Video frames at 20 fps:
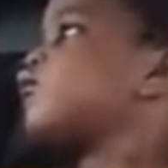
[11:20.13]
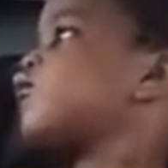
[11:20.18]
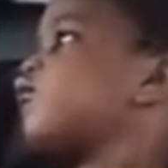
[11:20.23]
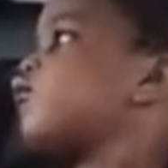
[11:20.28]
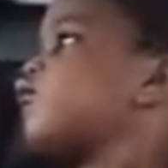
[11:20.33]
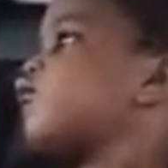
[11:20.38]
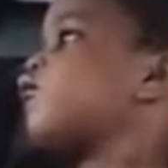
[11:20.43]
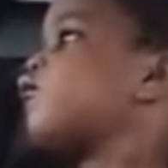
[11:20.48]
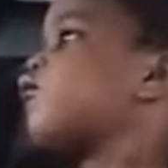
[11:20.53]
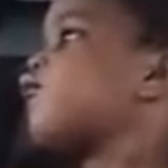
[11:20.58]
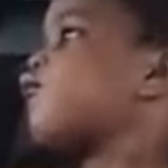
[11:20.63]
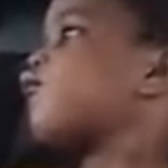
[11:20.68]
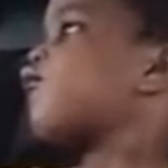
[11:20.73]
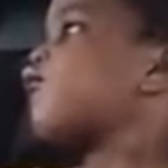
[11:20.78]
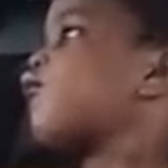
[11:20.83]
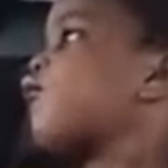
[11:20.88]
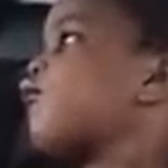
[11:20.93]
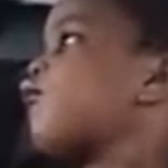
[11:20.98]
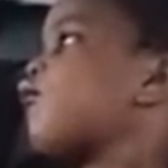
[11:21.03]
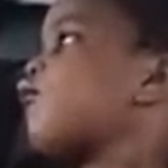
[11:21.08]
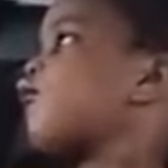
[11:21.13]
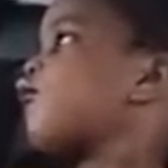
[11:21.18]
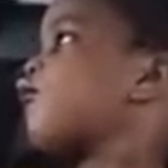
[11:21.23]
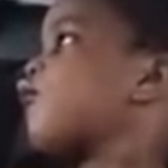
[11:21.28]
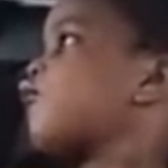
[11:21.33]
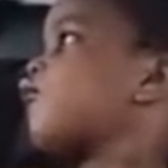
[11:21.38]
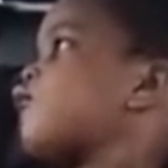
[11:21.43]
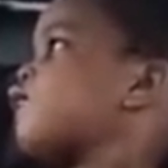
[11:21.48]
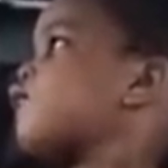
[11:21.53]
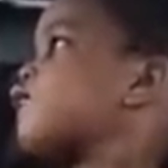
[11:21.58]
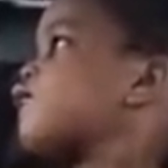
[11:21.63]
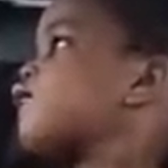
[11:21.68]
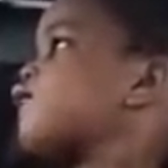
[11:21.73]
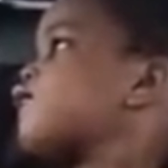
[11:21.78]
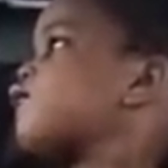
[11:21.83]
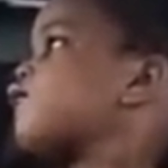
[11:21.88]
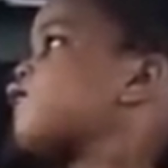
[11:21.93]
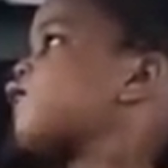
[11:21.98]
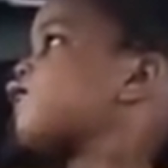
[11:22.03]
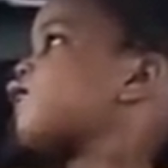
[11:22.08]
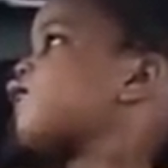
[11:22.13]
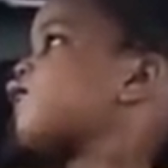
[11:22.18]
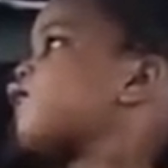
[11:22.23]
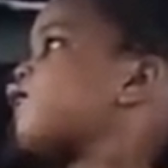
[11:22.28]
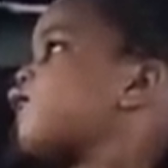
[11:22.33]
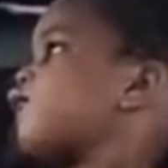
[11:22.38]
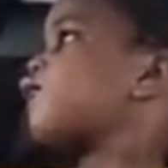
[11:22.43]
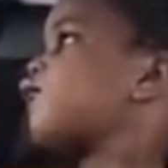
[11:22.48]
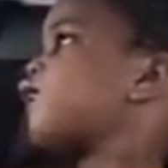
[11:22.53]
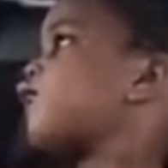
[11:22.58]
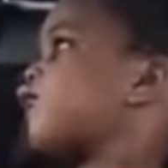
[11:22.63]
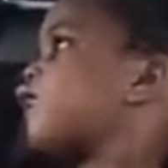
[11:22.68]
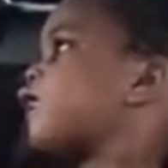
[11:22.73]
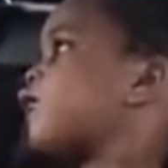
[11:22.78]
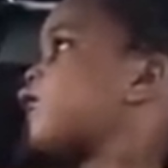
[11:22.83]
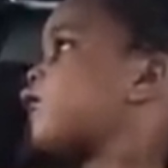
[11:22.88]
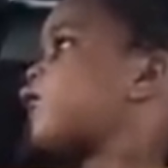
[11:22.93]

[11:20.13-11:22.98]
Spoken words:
(silent)